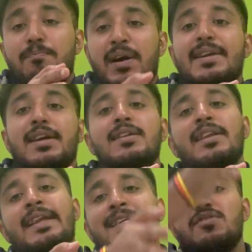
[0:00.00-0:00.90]

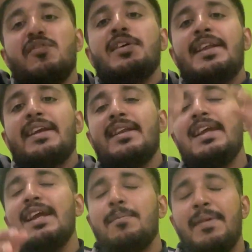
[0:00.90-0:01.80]
particular niche
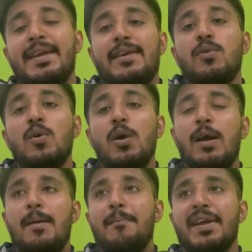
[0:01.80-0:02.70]
vertically and make you
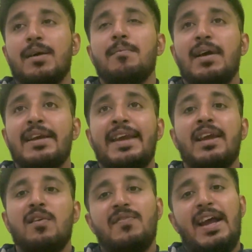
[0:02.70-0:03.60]
become a
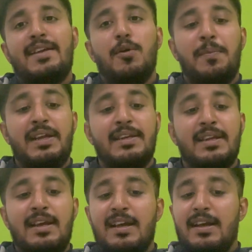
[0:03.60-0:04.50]
king of that domain.
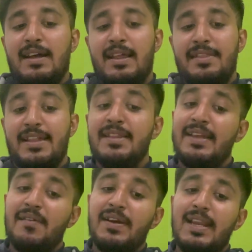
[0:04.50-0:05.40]
And then
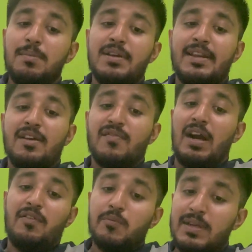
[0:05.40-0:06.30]
the availability of
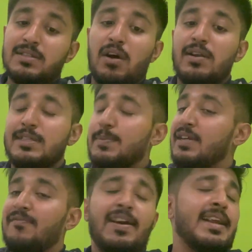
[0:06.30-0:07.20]
government scholarships
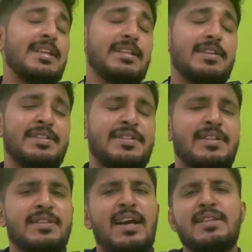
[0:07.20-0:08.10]
and financial
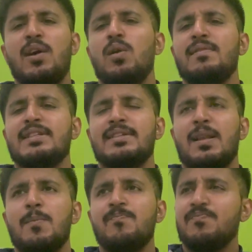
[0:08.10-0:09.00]
assistance. As I always
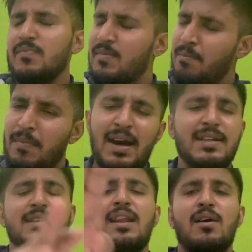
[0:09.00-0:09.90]
tell,
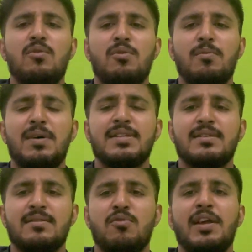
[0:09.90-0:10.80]
marks love,
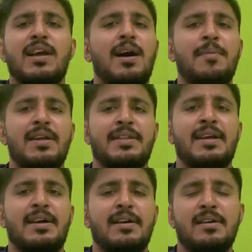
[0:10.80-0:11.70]
bus, wohi kaam hai
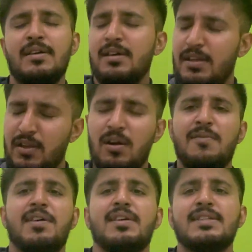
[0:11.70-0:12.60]
tera. Your
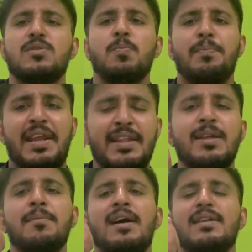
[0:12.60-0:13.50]
work is to bring
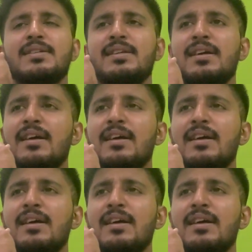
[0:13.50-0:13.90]
the marks.